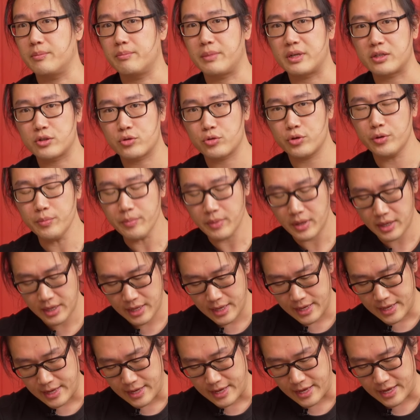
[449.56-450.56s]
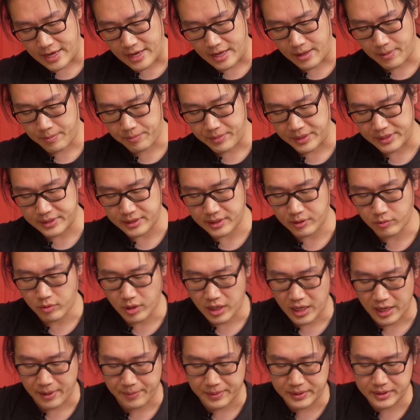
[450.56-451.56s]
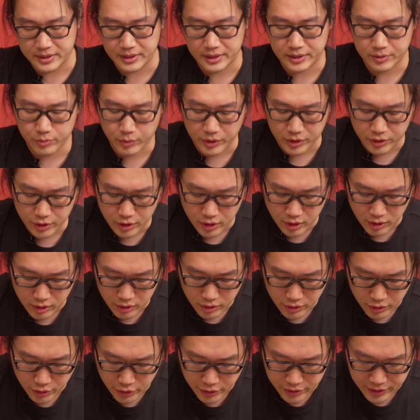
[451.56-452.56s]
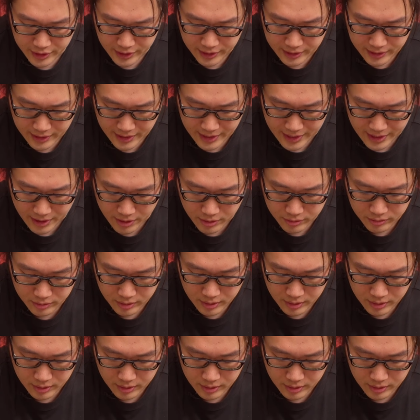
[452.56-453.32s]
mushroom. Basically what happens is when you're coning down,